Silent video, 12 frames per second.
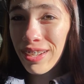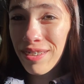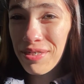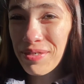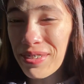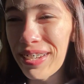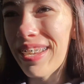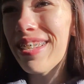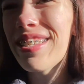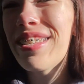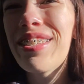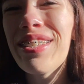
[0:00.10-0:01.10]
hey
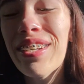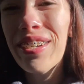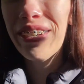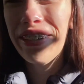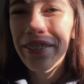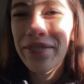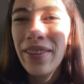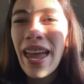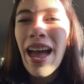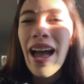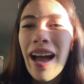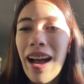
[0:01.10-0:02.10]
everybody, so,
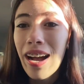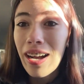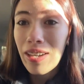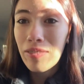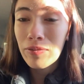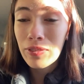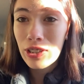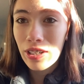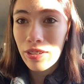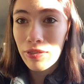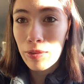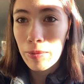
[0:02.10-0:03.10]
um,
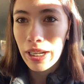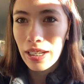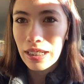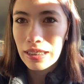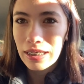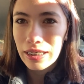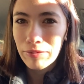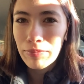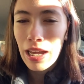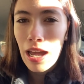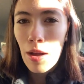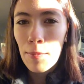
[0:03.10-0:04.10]
sorry for the bad lighting,
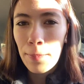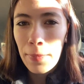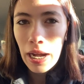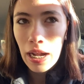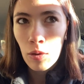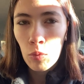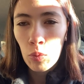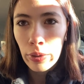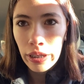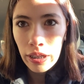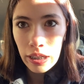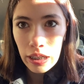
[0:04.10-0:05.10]
but
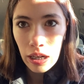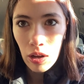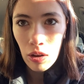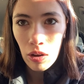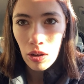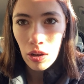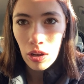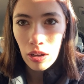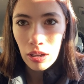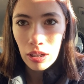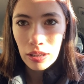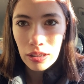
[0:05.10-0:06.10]
we
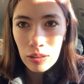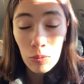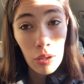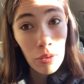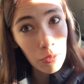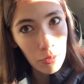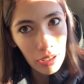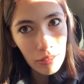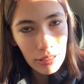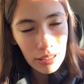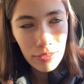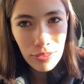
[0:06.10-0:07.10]
are, well,
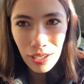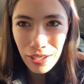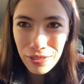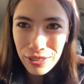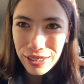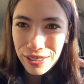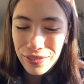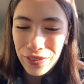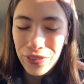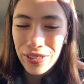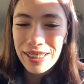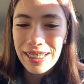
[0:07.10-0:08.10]
welcome to the vlog first of
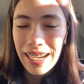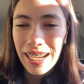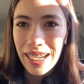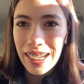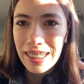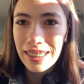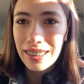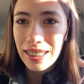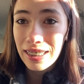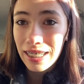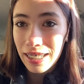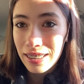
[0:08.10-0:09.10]
all. Today is
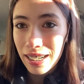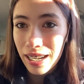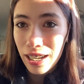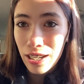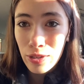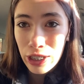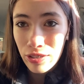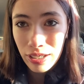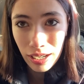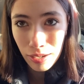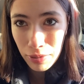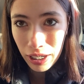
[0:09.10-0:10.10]
a Saturday
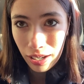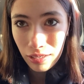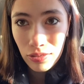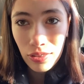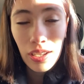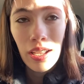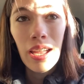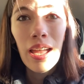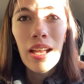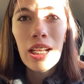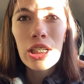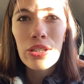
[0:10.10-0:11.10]
Equestrian day in my life.
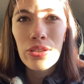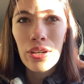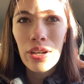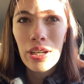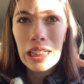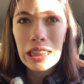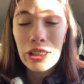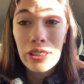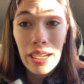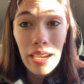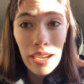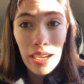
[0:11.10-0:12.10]
So
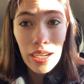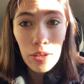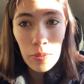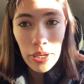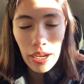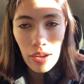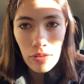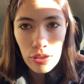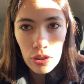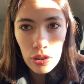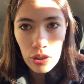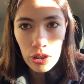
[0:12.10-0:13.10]
today we have
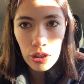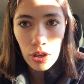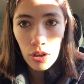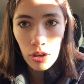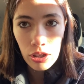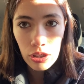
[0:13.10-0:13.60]
to go